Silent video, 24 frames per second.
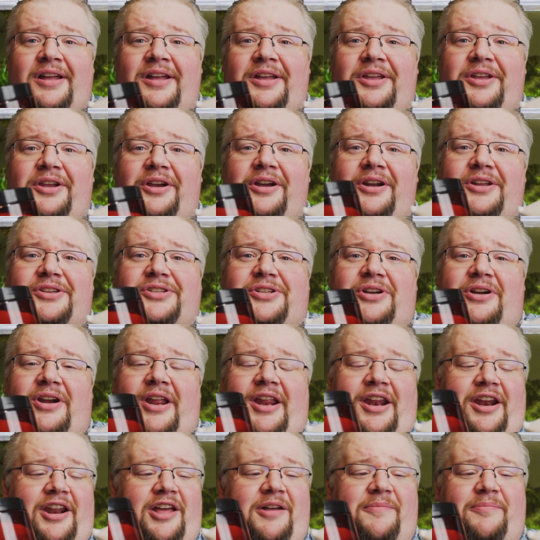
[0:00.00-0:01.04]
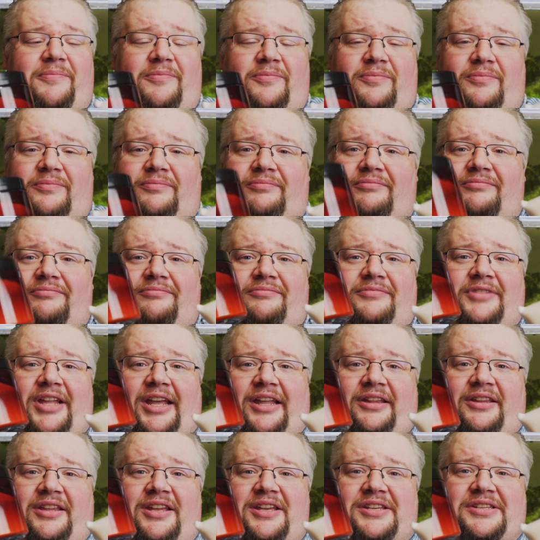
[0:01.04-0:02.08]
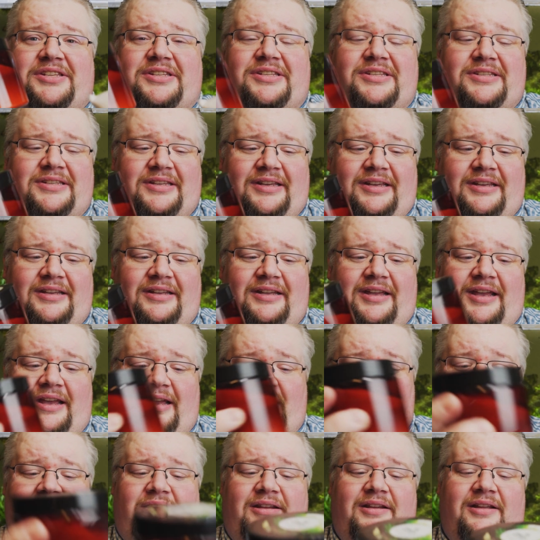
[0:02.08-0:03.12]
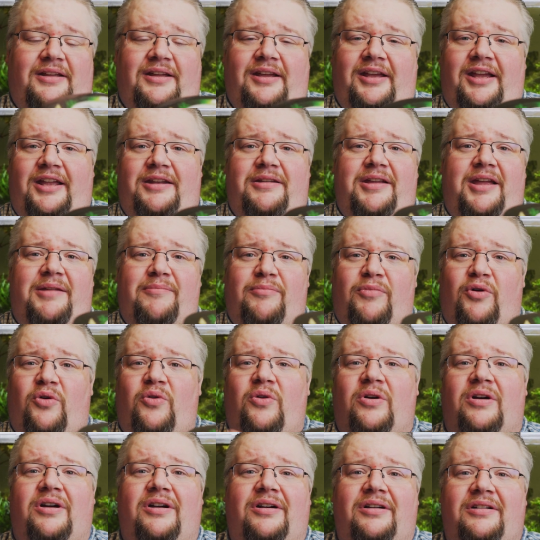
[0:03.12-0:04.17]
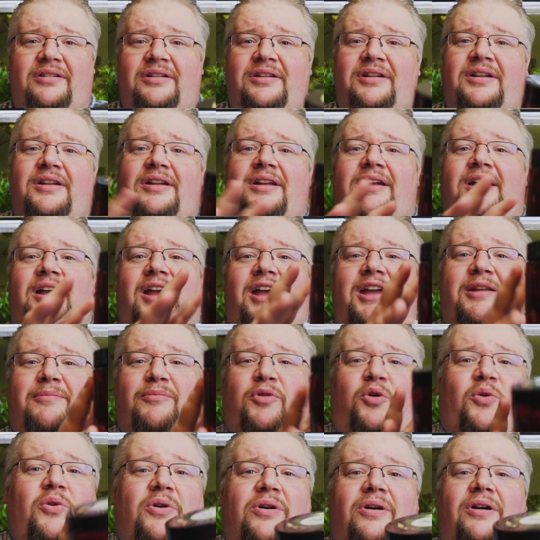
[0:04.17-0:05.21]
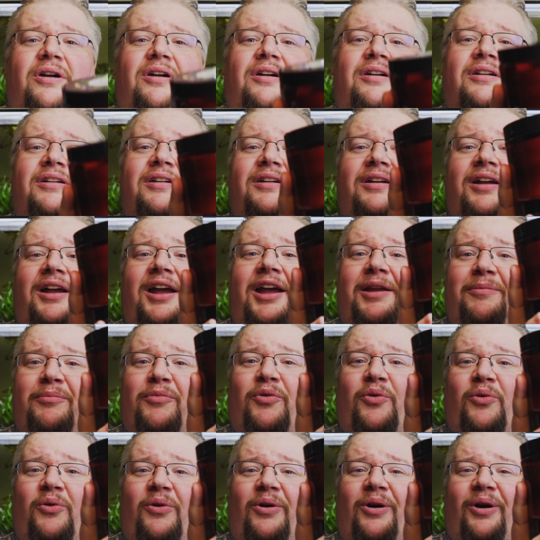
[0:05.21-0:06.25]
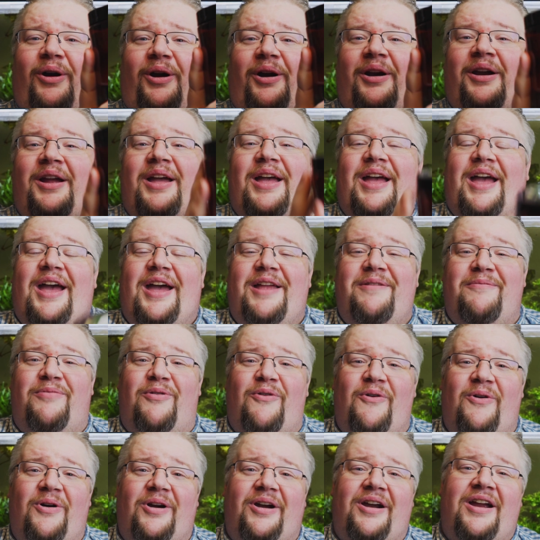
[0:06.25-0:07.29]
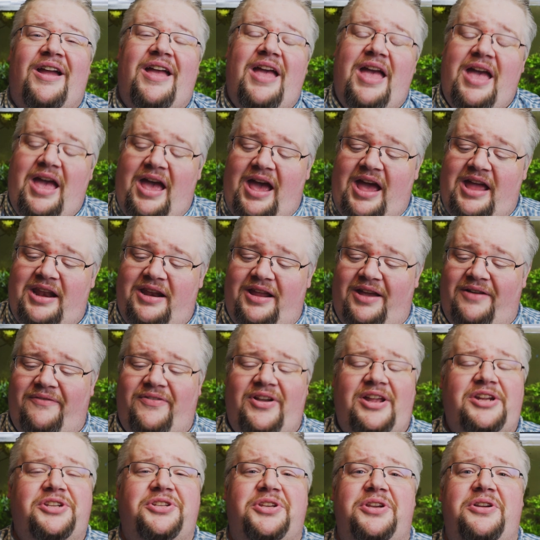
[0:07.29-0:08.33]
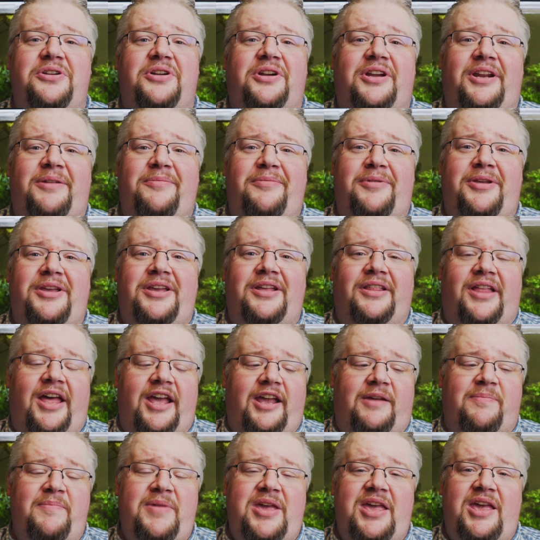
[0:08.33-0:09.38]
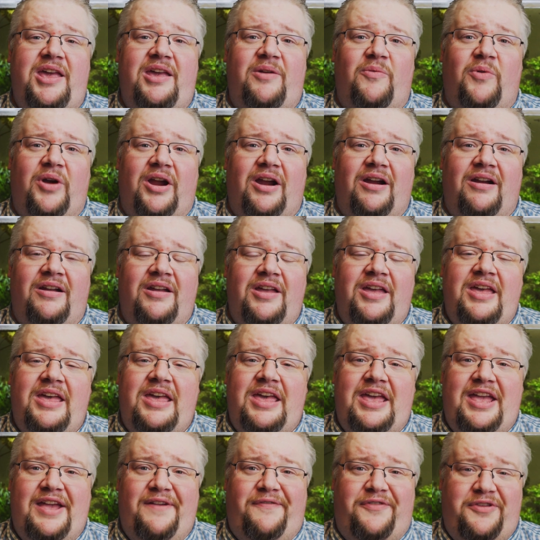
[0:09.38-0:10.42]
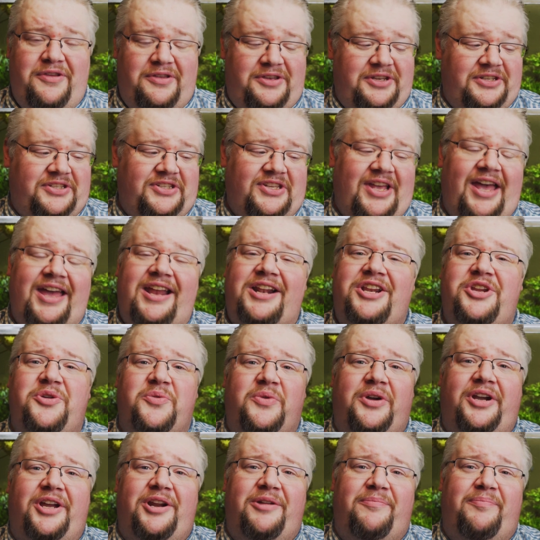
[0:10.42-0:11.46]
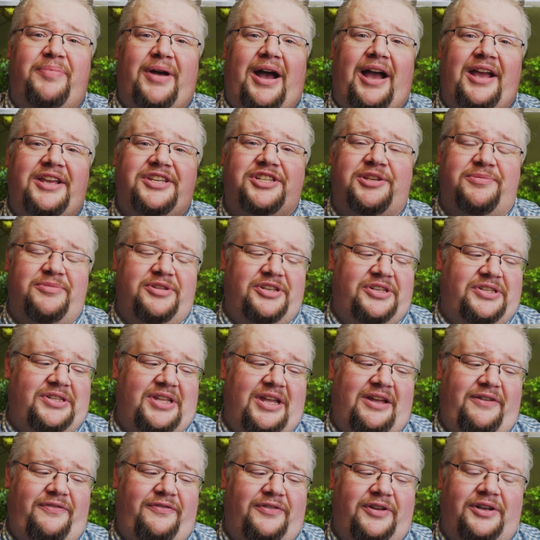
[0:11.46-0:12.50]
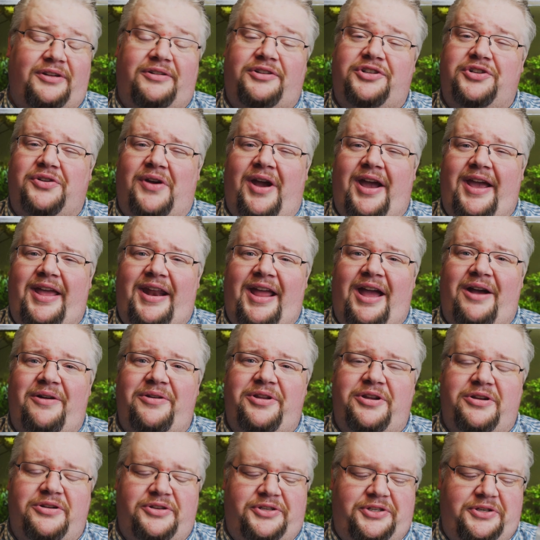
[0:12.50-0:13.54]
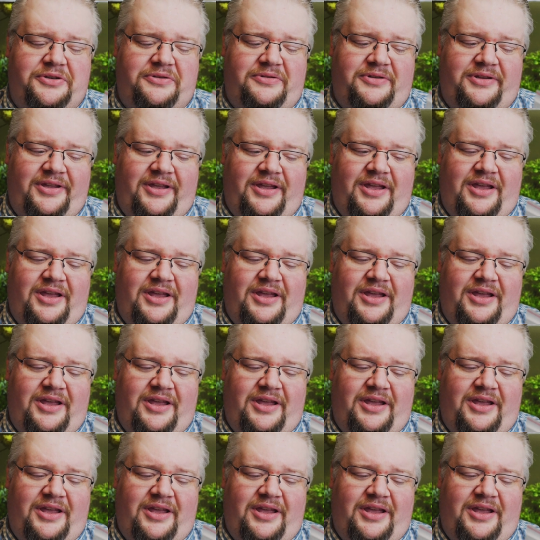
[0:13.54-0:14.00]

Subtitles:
You're going to start ending up like this and more and more and more and more. And eventually you're going to be like me, where if you decided you were going to buy some of this stuff and try it out here soon,